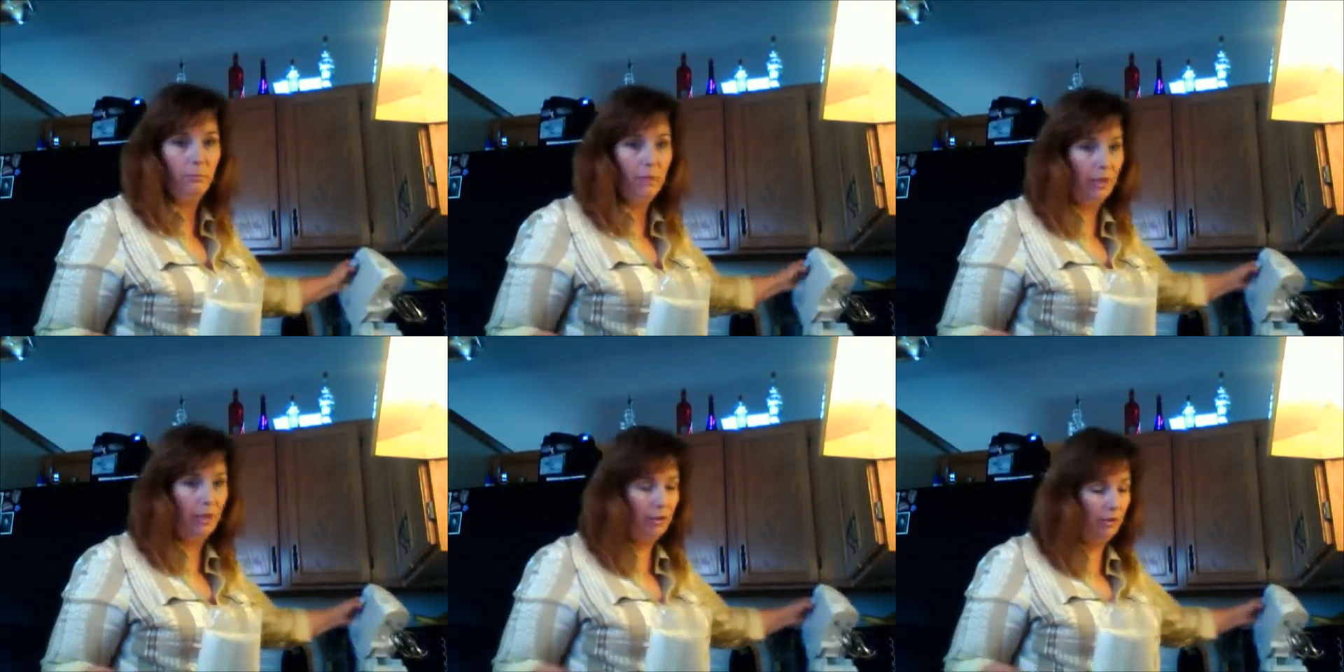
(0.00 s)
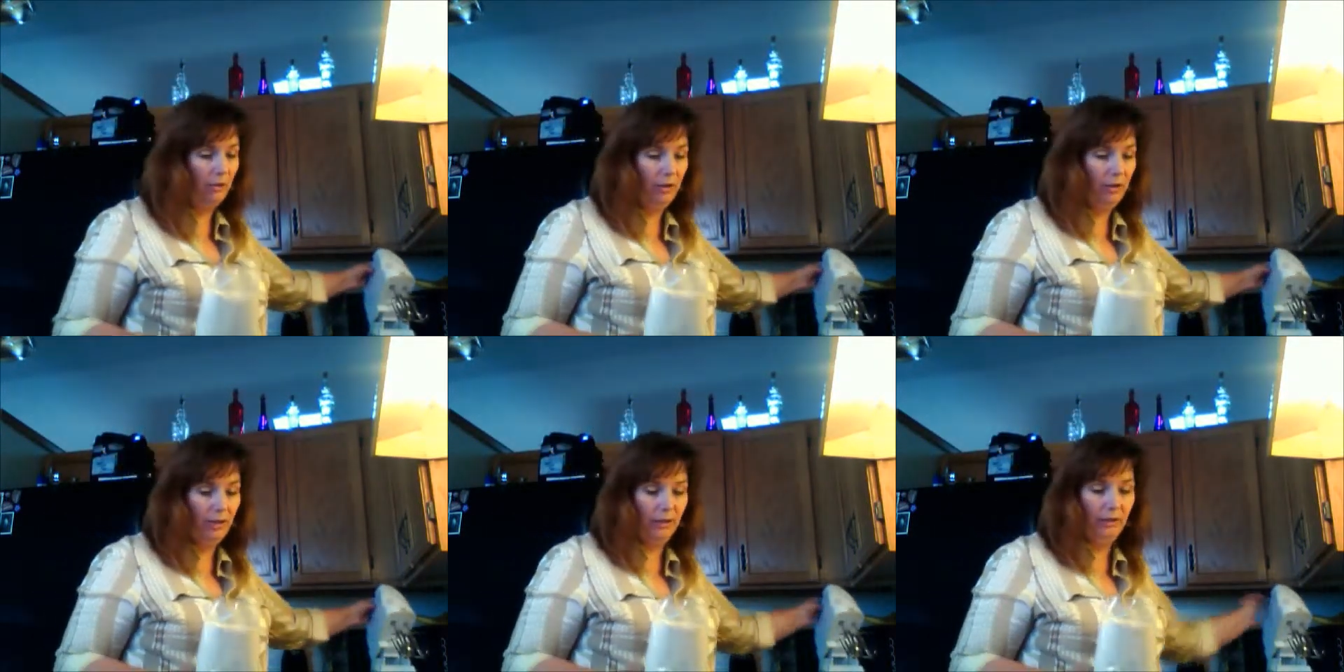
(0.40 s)
mixer
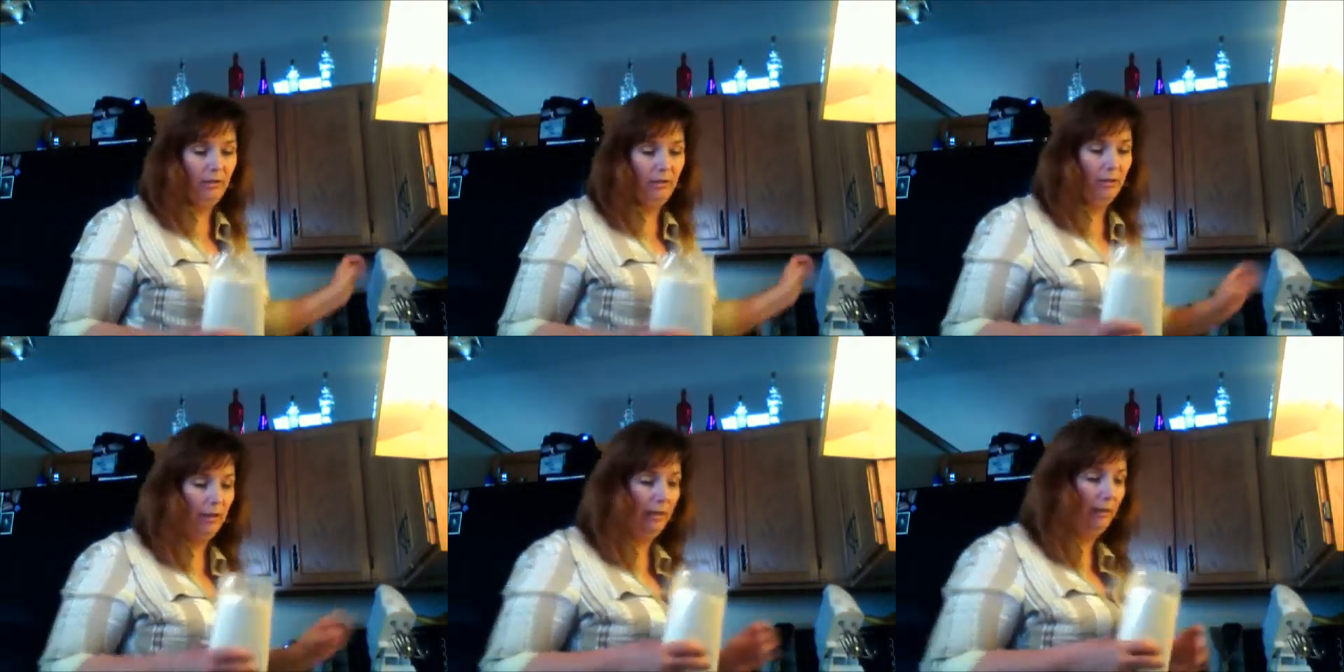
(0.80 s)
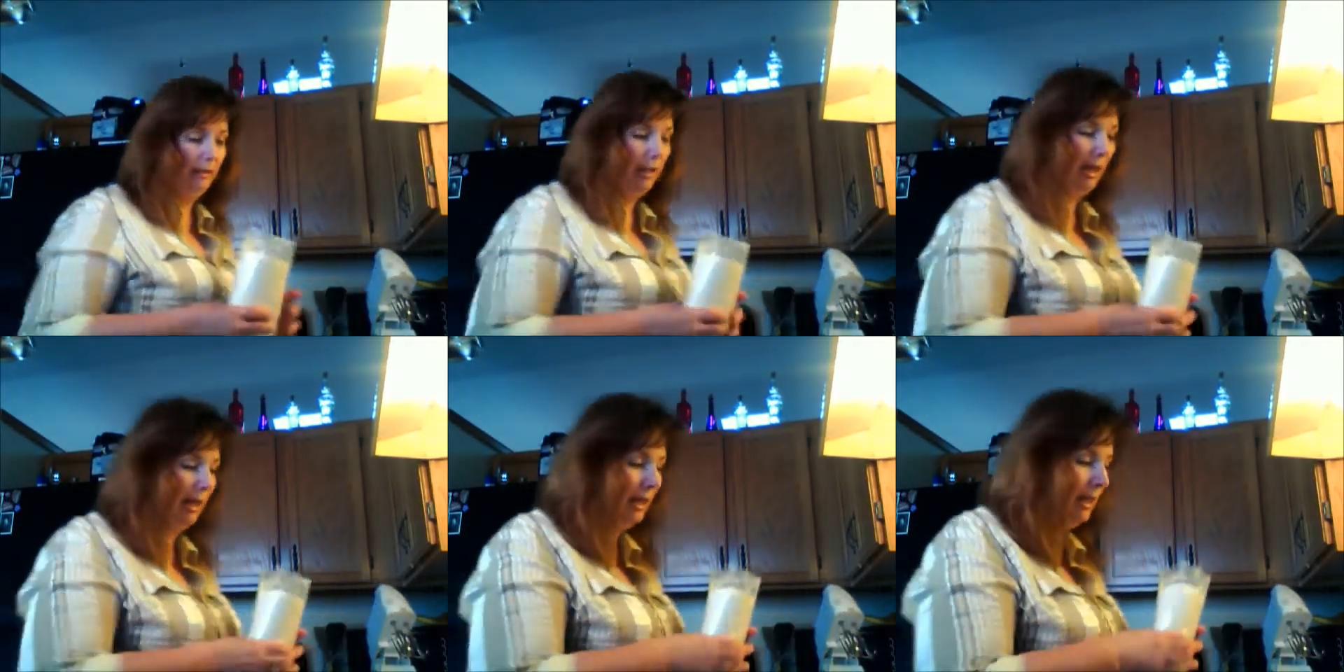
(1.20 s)
that's on the
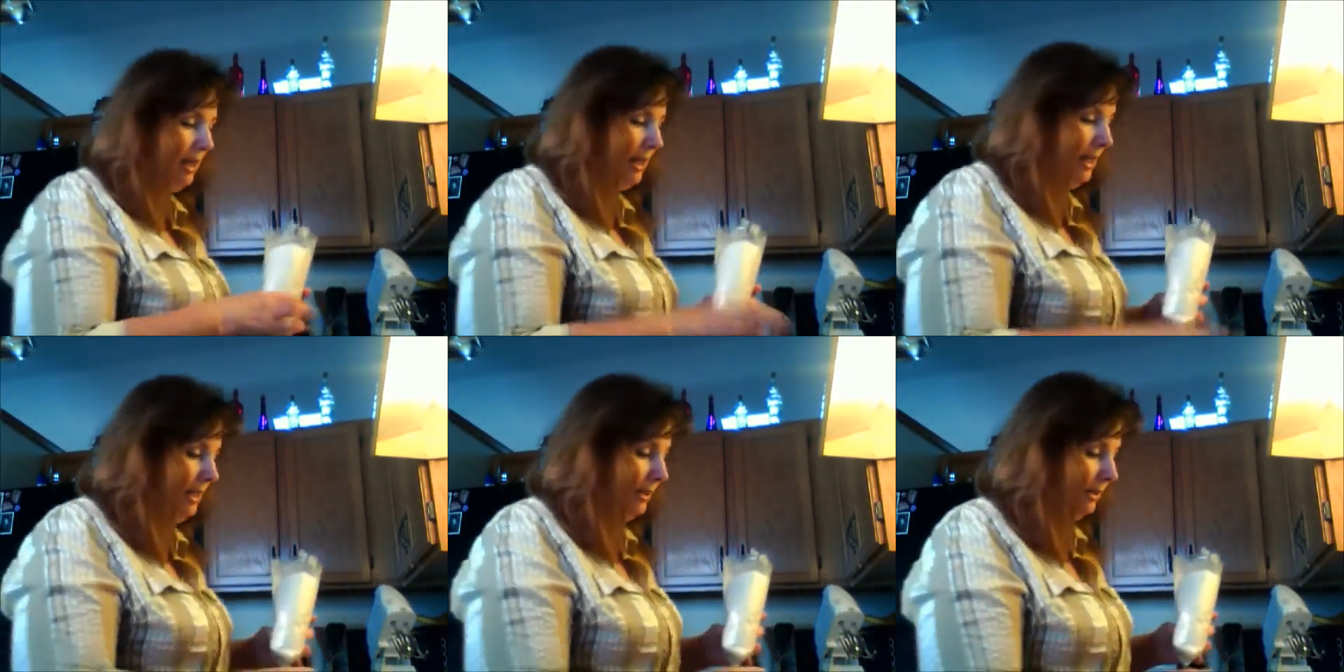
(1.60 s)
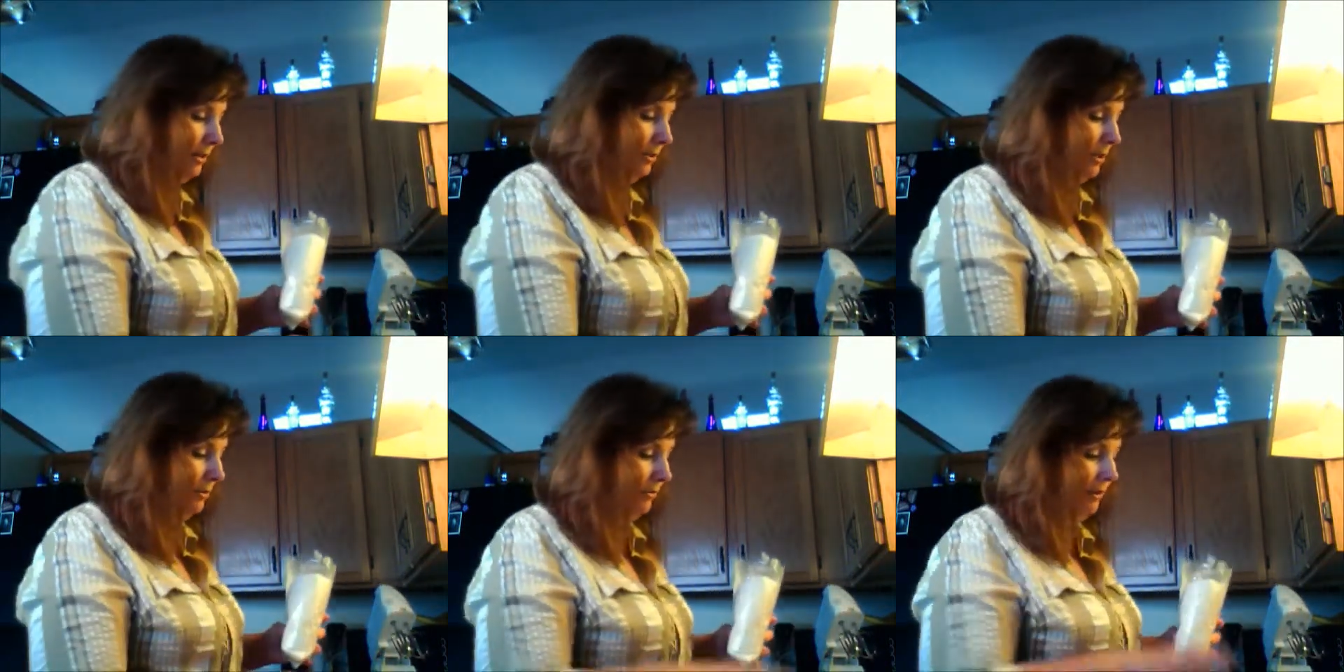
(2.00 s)
thing. So
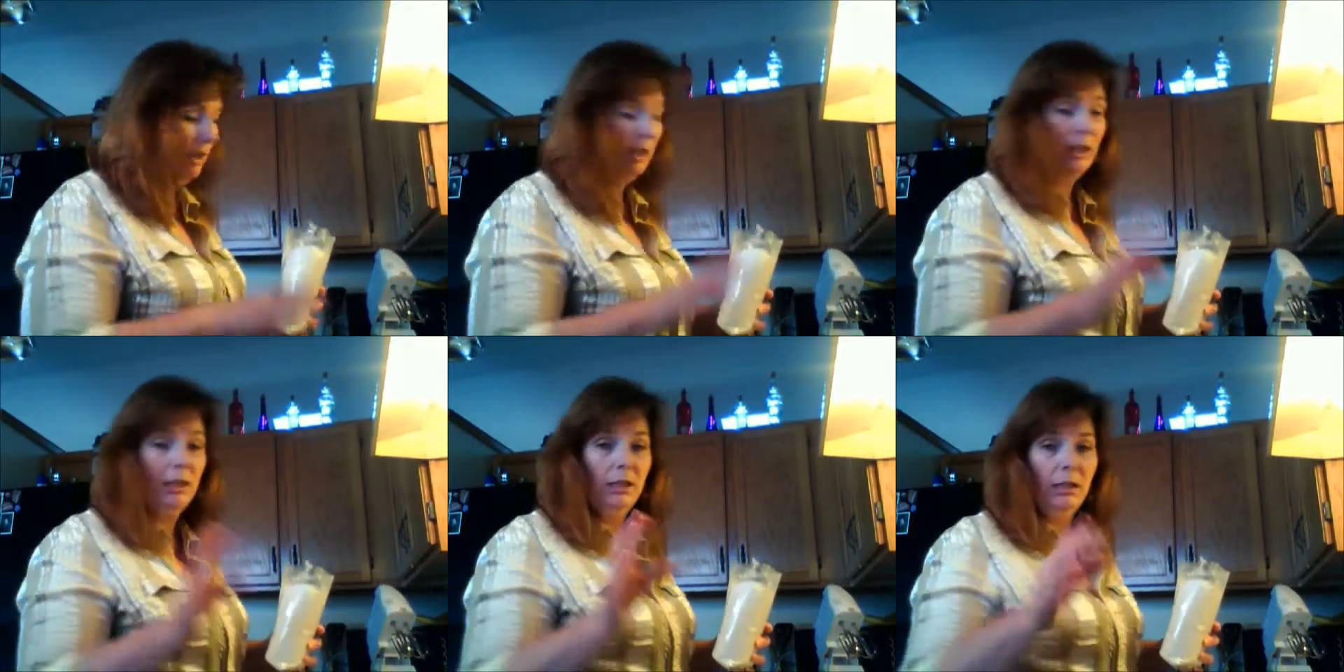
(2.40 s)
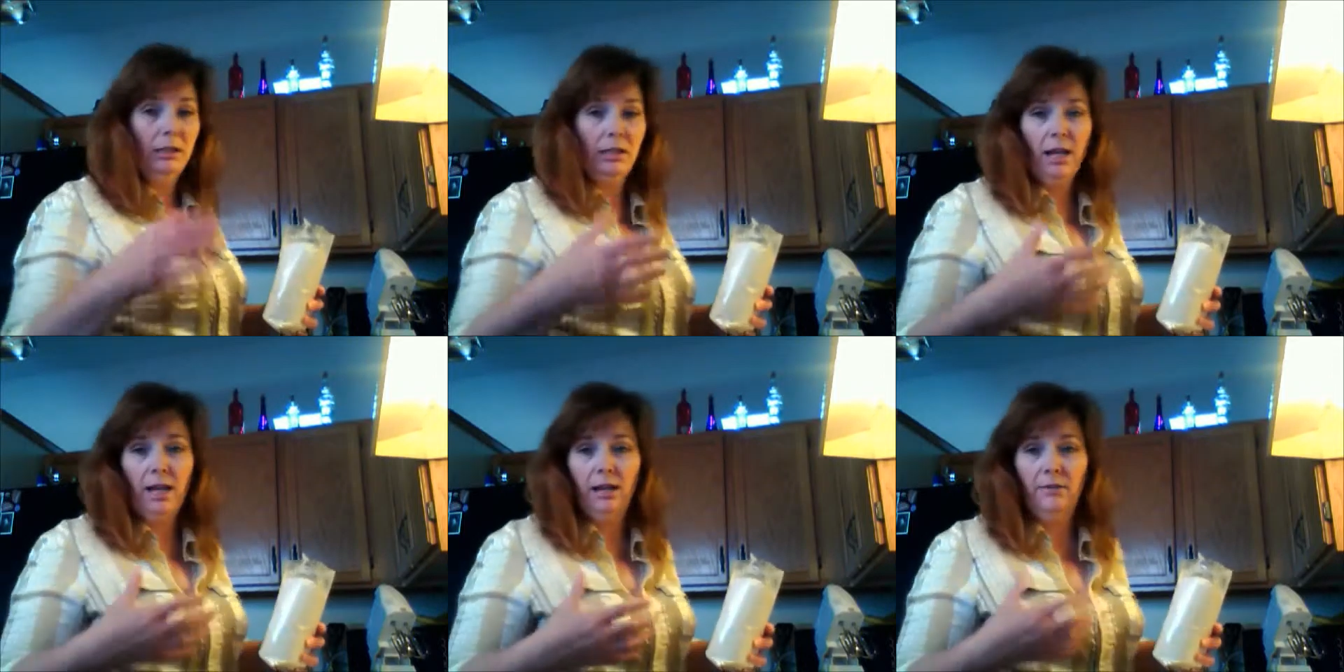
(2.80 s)
don't think you need to
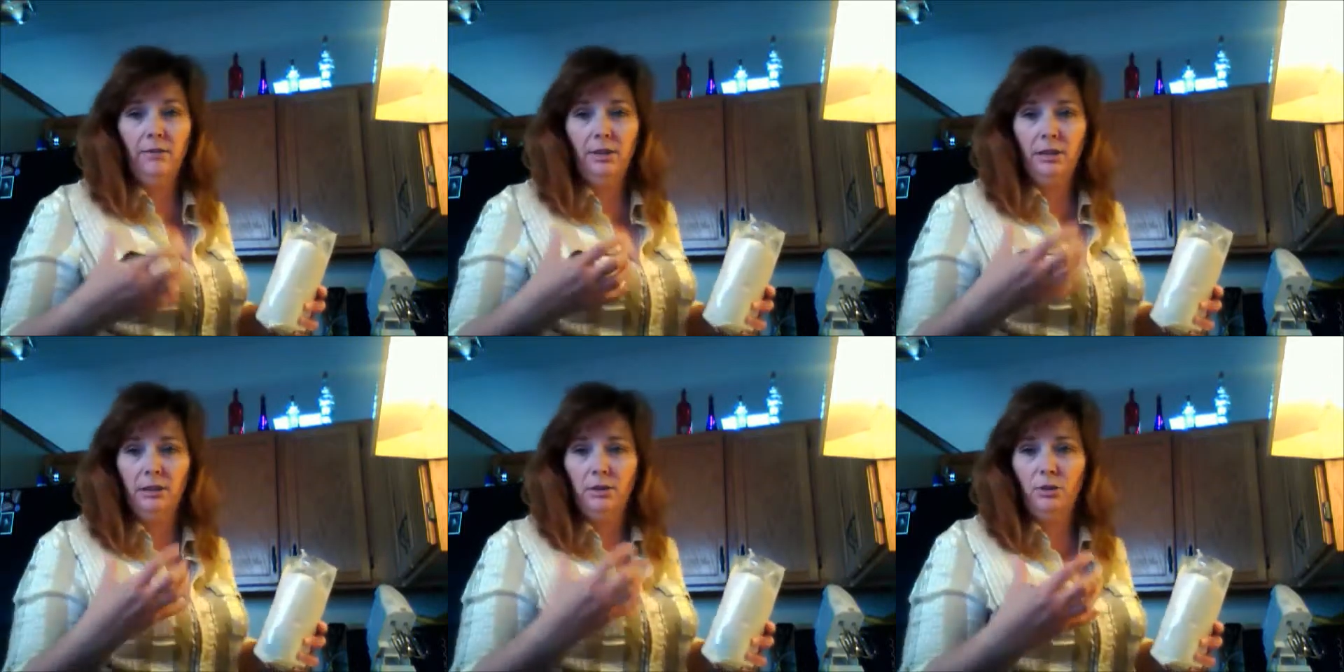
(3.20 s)
have a